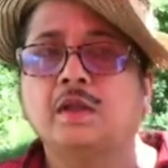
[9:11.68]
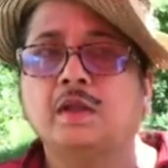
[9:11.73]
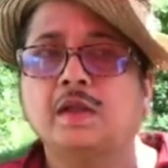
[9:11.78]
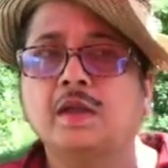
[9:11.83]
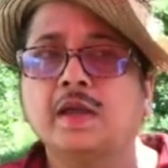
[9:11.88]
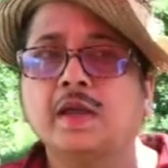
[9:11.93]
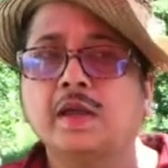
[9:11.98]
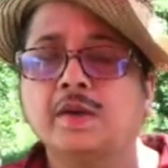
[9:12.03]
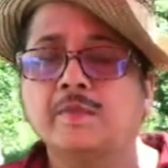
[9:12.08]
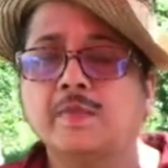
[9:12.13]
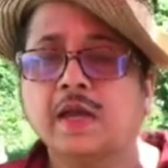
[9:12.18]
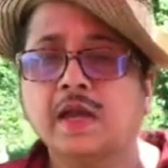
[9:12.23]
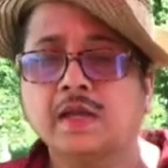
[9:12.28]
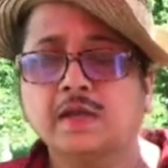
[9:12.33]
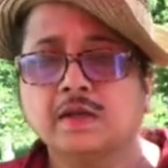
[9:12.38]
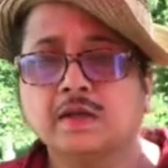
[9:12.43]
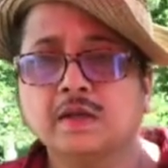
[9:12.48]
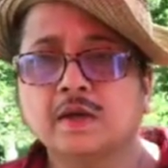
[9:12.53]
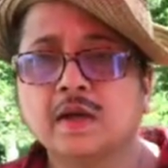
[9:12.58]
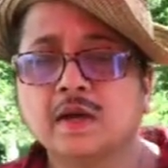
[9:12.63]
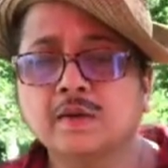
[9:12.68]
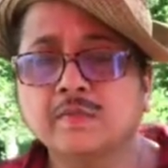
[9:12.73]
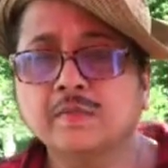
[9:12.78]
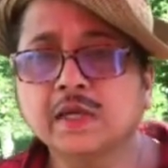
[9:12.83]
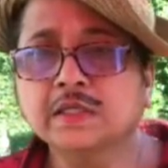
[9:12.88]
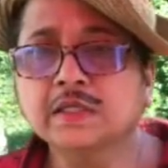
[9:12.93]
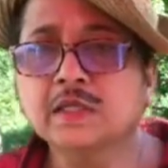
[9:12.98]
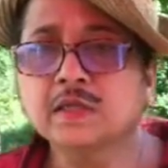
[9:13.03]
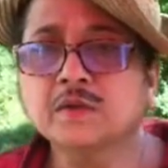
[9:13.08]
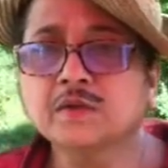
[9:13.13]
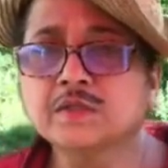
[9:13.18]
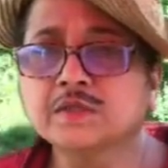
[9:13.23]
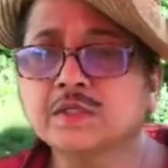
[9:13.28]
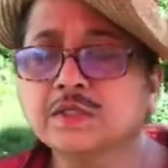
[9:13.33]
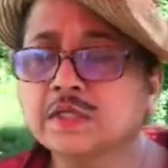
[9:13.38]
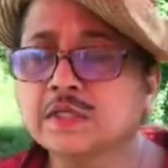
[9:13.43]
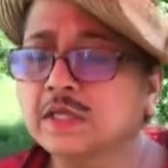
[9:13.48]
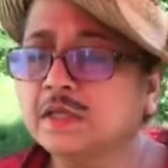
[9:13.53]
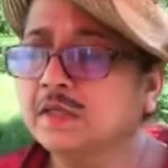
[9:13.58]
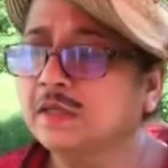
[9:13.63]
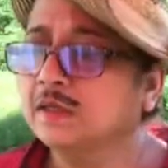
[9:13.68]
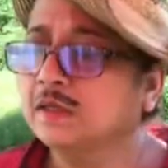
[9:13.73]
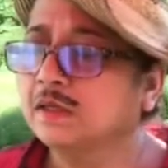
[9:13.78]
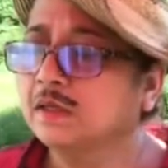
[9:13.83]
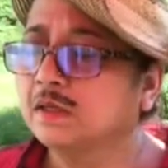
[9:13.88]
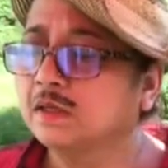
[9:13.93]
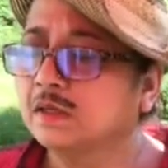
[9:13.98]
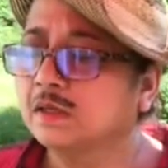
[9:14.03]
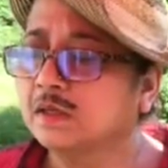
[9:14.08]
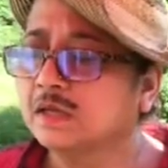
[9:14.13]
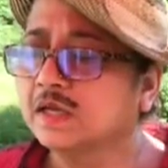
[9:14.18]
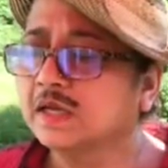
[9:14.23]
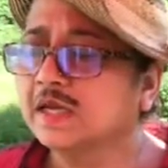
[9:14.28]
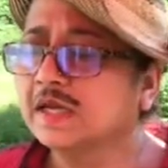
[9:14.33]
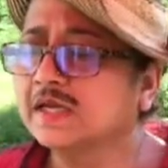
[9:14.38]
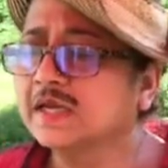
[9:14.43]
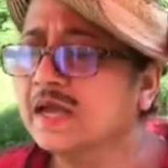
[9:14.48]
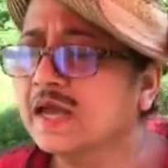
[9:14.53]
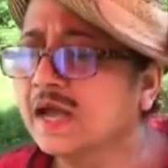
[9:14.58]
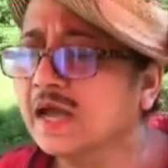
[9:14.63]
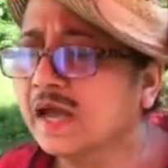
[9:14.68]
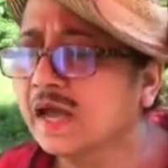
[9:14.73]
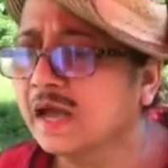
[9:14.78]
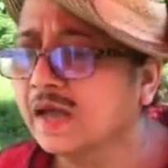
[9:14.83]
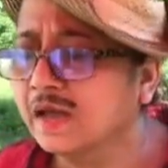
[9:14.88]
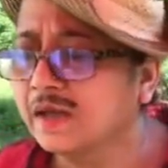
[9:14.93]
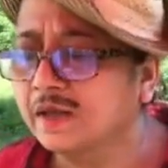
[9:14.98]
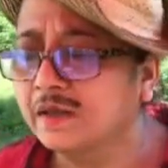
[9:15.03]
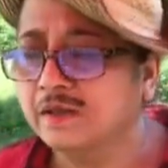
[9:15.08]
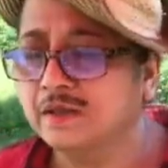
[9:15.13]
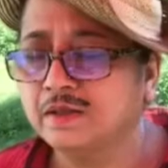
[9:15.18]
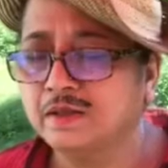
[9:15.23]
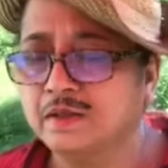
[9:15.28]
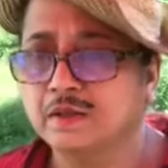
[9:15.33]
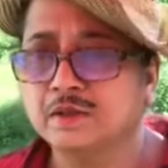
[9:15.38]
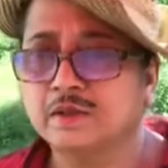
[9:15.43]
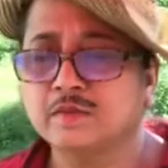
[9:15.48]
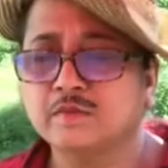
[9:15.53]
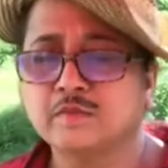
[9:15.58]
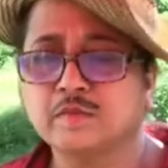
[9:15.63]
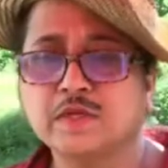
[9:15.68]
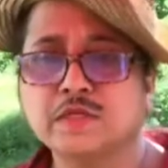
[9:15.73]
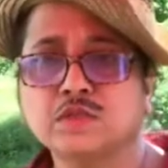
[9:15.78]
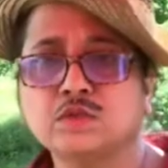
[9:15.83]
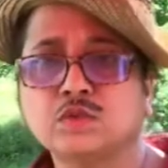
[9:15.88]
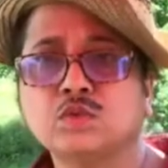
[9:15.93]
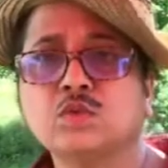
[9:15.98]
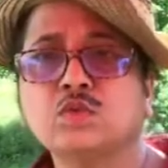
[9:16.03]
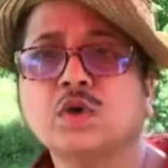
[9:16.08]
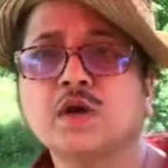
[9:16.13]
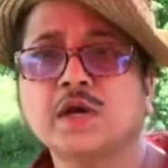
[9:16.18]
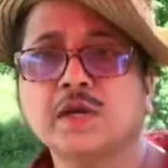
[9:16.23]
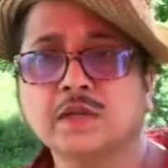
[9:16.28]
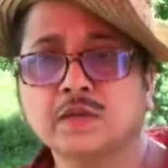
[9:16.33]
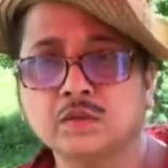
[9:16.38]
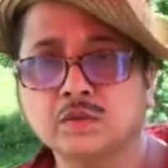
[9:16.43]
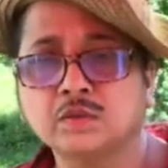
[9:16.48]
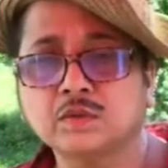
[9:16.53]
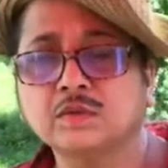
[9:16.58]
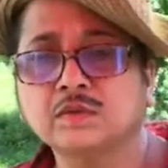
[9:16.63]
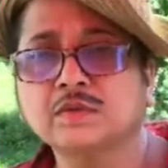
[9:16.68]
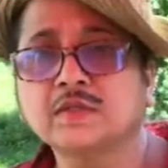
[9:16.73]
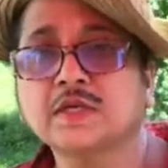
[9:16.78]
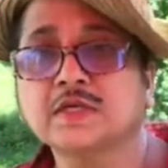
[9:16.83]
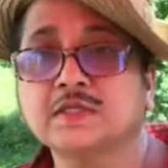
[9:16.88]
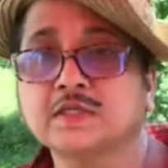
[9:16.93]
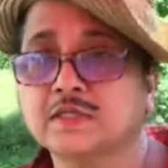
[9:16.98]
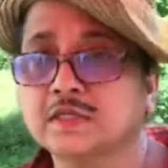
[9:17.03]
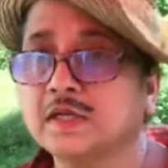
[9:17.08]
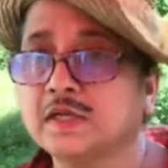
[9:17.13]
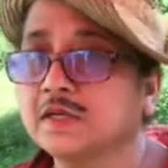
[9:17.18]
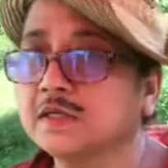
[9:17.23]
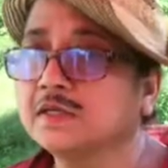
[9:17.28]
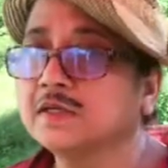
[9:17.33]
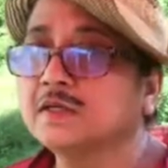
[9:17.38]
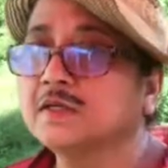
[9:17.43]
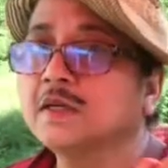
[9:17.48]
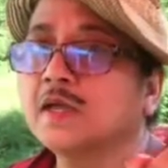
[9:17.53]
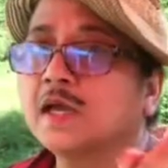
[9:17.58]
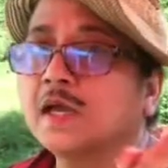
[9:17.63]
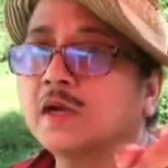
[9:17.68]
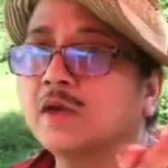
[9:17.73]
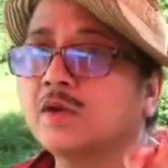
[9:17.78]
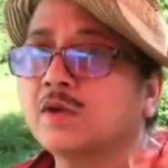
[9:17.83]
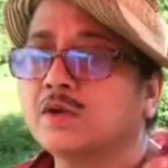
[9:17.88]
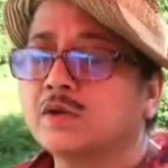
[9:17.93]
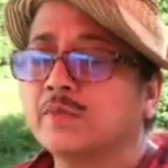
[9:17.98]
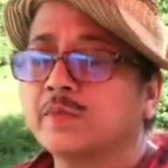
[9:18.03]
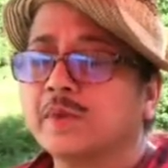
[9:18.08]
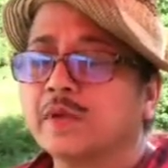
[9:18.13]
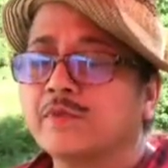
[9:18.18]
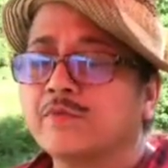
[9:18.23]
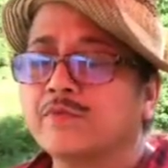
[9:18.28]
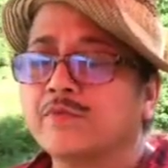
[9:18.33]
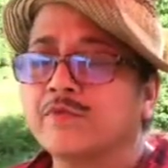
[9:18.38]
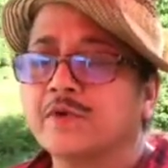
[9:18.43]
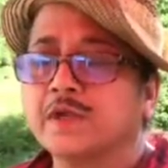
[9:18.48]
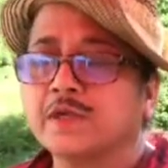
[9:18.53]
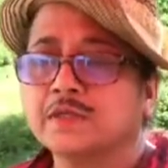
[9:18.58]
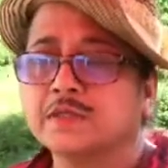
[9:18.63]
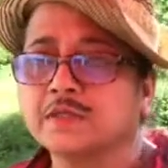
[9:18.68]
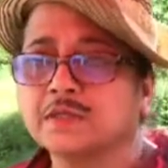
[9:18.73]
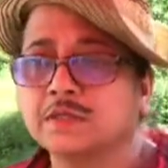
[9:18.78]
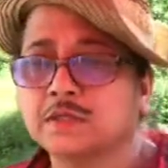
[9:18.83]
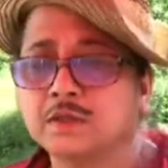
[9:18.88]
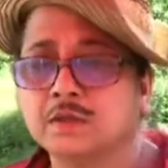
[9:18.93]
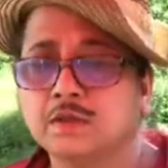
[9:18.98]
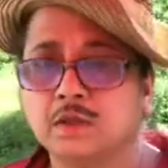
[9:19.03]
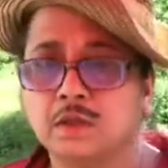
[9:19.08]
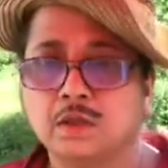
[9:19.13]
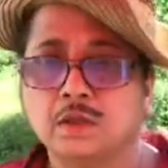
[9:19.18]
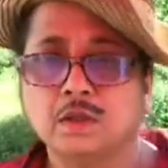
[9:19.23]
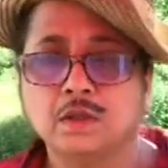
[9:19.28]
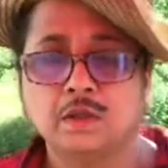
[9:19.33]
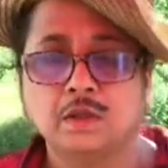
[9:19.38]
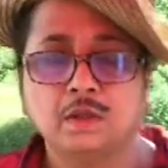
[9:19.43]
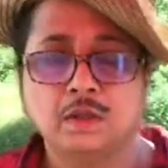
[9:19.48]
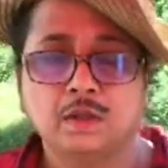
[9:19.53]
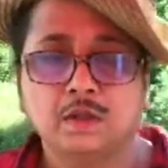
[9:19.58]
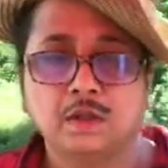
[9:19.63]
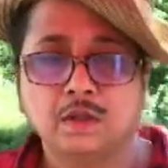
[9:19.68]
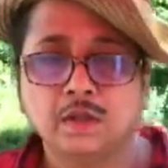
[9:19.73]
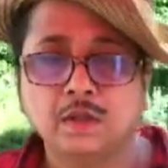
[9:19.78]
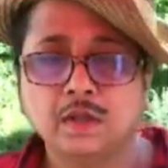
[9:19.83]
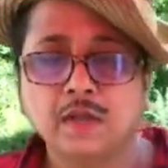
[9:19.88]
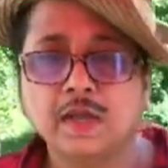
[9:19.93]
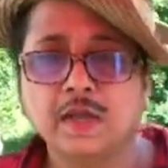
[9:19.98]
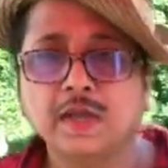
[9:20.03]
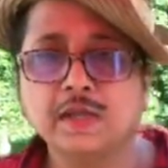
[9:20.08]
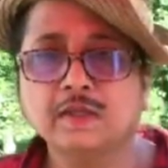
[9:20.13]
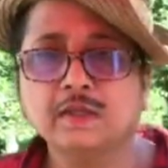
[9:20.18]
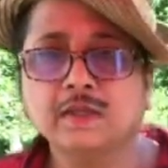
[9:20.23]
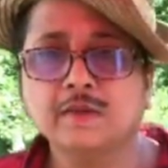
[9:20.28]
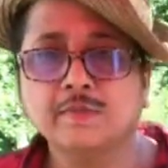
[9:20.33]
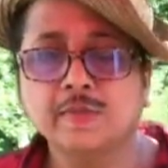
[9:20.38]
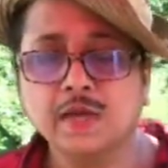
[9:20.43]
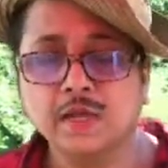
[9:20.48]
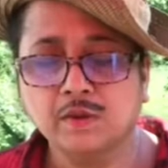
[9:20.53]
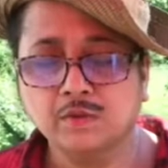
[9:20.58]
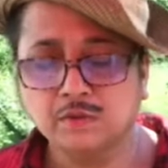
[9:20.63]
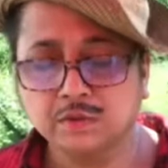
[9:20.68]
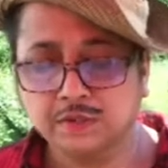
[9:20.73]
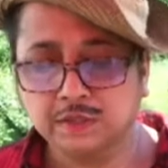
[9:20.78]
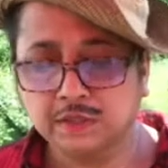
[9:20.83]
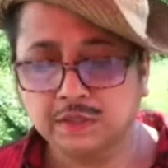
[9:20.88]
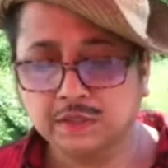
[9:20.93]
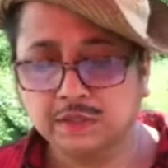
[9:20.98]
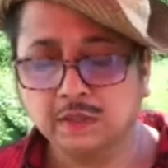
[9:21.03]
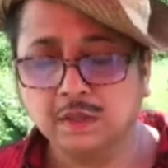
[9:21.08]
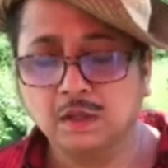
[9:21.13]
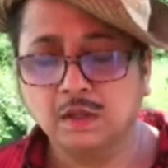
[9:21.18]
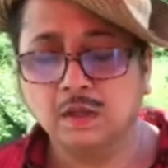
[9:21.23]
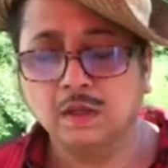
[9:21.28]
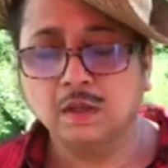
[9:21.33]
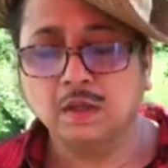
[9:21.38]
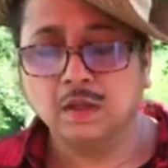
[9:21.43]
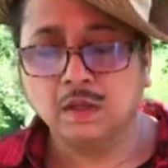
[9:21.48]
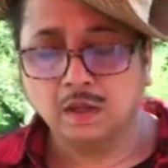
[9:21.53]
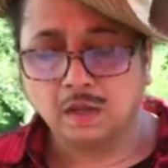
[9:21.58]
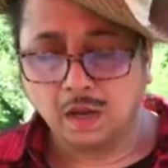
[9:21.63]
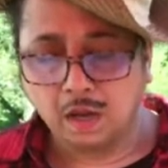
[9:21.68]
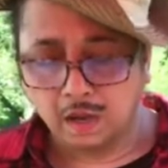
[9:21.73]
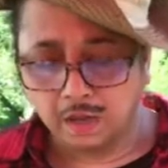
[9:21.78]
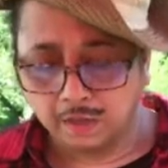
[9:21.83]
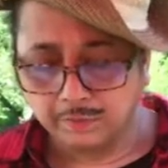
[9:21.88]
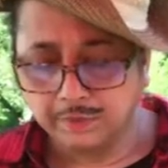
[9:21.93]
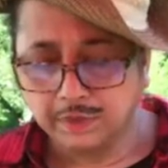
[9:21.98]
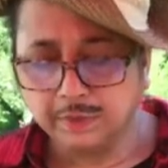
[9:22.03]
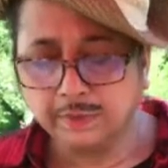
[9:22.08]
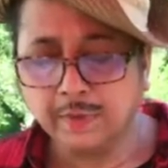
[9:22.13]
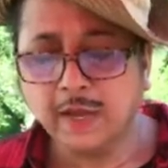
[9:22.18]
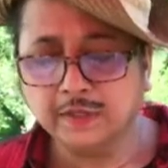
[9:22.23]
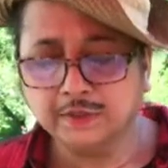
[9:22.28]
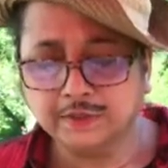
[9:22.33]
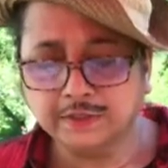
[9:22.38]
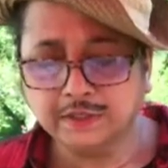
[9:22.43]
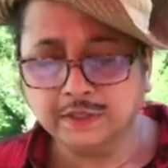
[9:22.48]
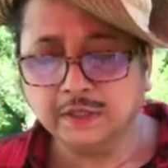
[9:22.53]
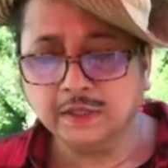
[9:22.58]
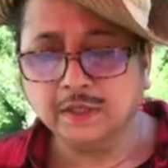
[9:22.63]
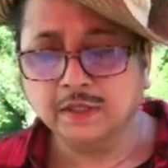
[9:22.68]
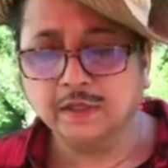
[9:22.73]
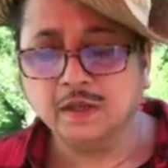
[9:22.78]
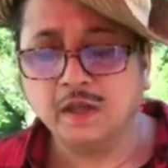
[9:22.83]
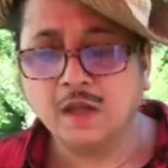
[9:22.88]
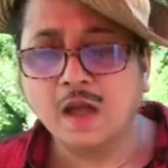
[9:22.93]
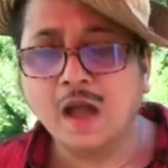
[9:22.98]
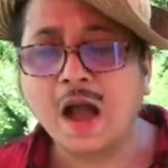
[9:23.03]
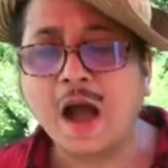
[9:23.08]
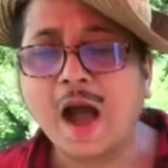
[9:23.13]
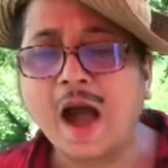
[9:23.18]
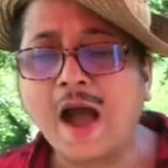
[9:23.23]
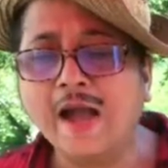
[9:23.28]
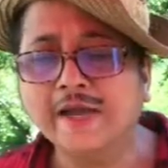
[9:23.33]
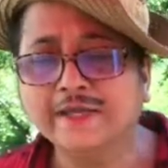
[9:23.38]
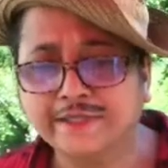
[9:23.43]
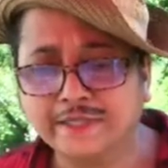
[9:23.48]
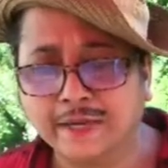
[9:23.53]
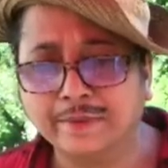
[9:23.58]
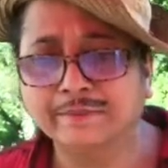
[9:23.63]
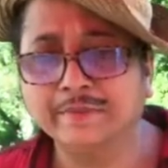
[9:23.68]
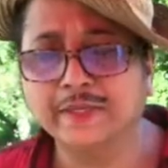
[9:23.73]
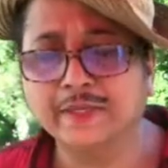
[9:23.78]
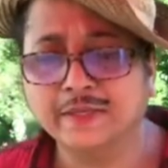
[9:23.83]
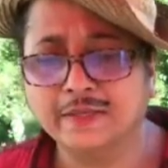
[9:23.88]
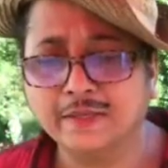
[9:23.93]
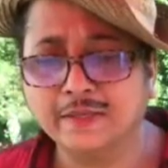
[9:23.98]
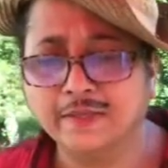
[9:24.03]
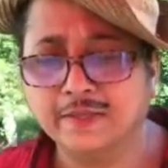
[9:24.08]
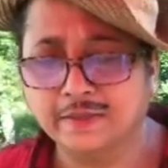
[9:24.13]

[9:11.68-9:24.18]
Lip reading: And my grandmother would say, Kheta, means who are you? That's related dialogue, my friends. And the man would say, Ami Bhaiji, Aitamni.